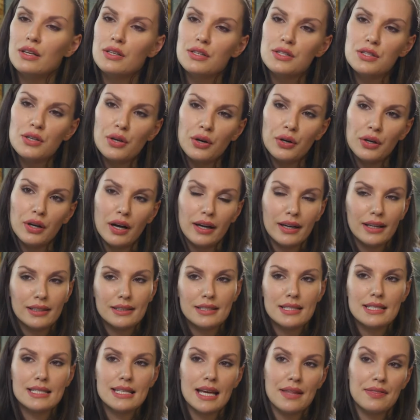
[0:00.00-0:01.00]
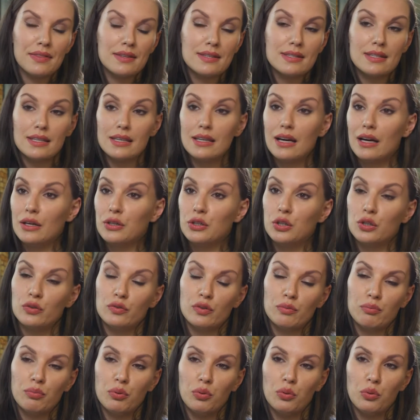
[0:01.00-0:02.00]
So I understand the CRU
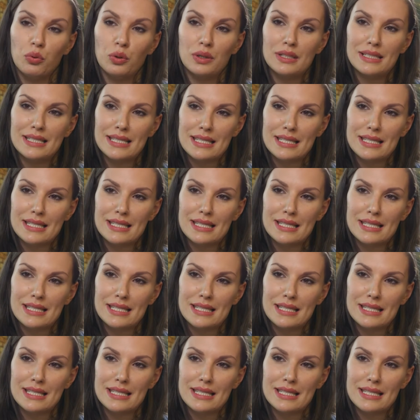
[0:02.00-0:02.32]
report